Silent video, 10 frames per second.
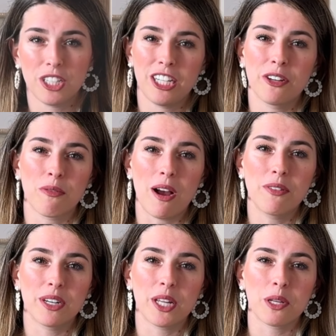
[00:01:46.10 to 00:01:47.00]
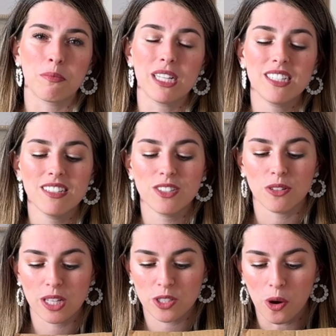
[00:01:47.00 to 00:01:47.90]
year round in other places. So
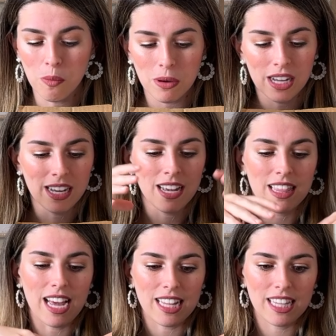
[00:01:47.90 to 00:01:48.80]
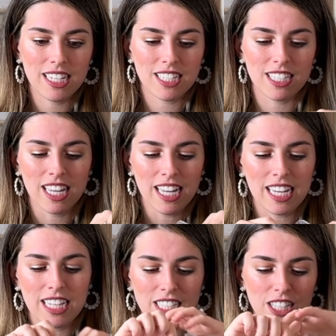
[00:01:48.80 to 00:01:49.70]
let's hope that this
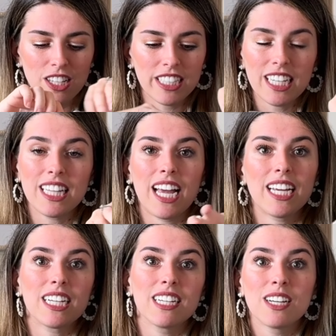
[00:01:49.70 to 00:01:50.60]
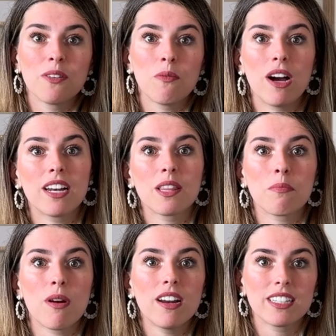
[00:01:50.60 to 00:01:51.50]
is looking like what the
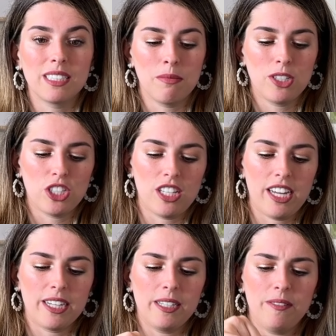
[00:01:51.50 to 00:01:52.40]
product image is like.